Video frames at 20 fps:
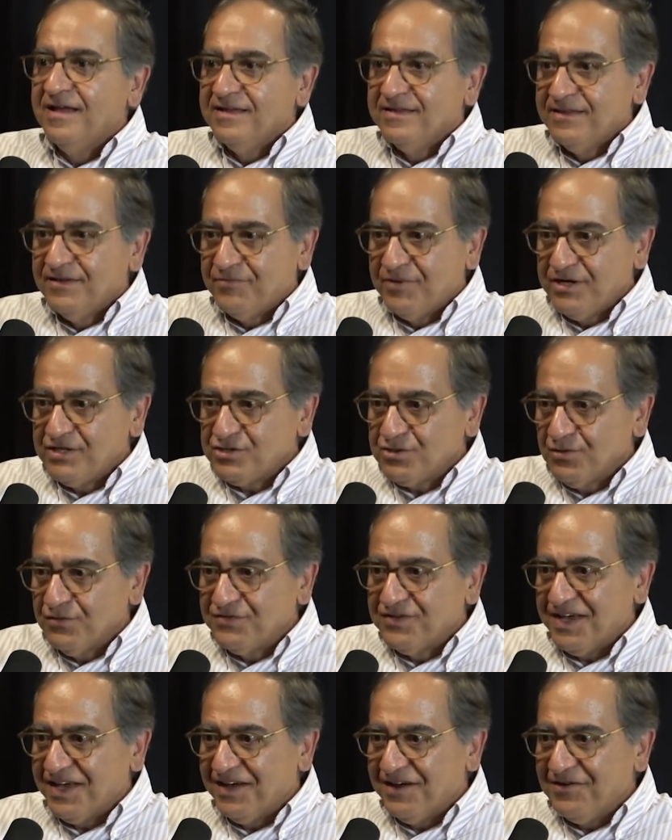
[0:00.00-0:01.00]
the ratio of
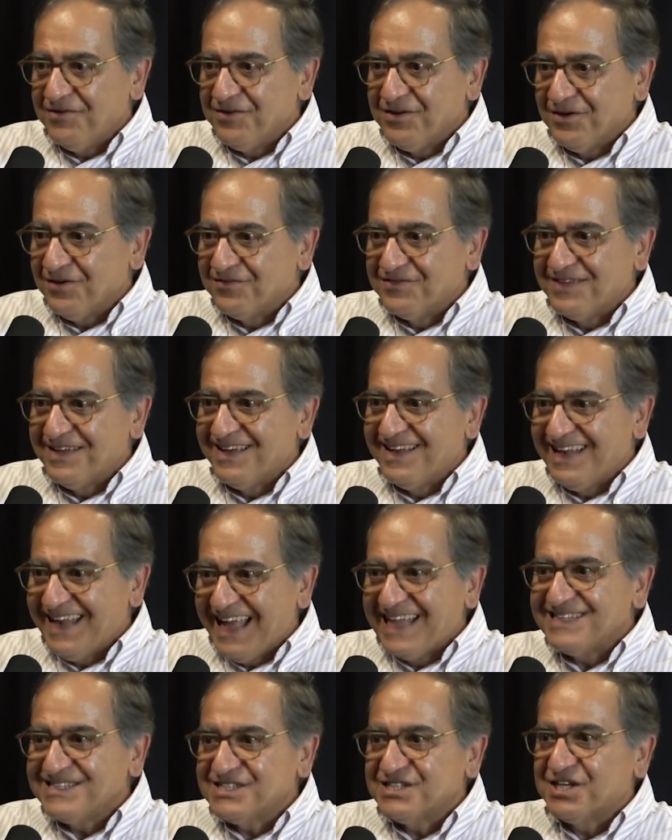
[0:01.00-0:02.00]
the area of the
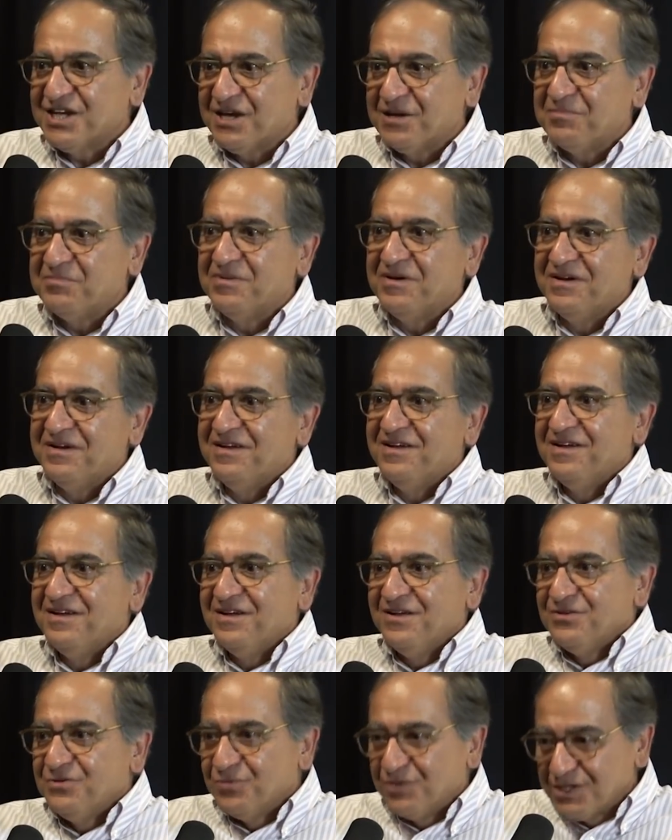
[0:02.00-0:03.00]
landscape
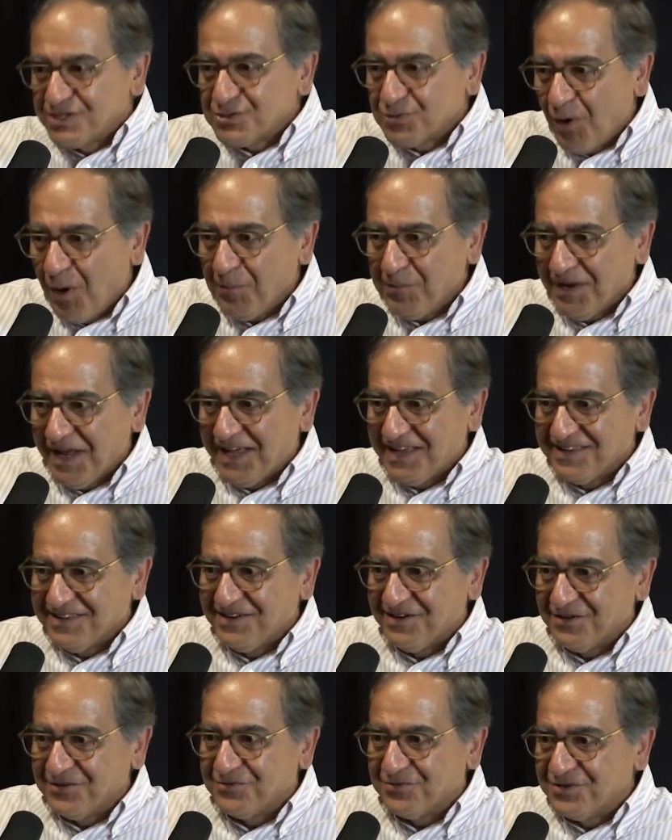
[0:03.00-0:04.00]
to the swampland,
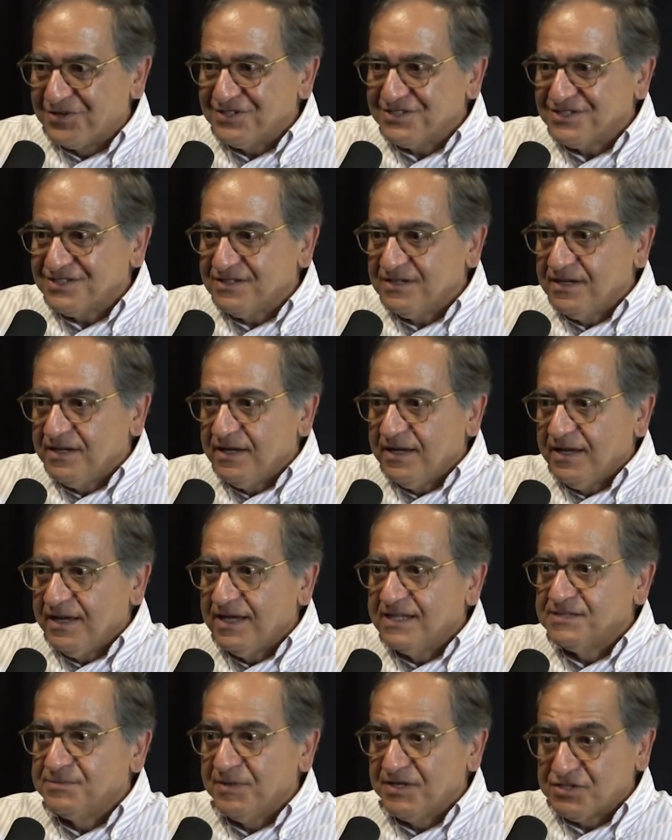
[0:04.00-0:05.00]
in other words, mm-hmm.
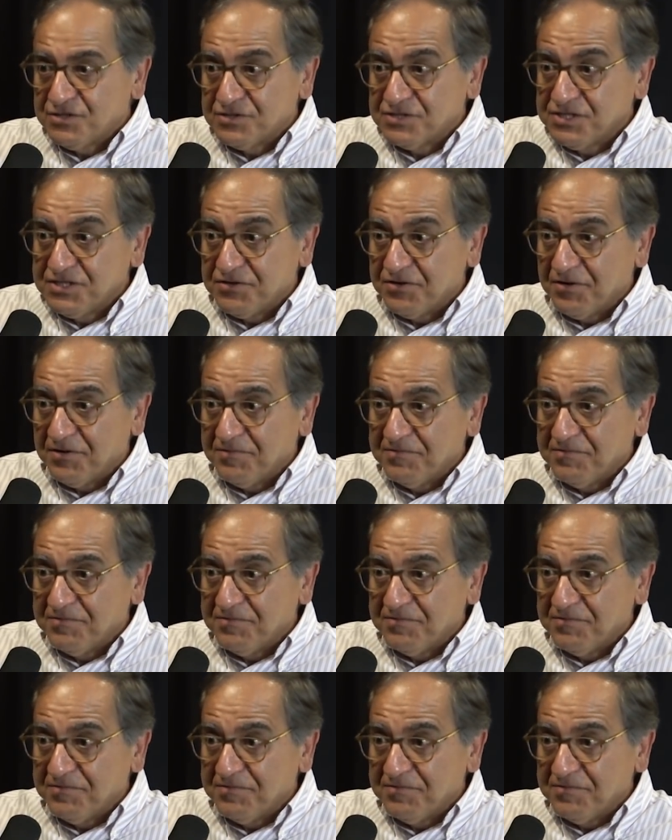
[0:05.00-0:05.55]
is measure zero.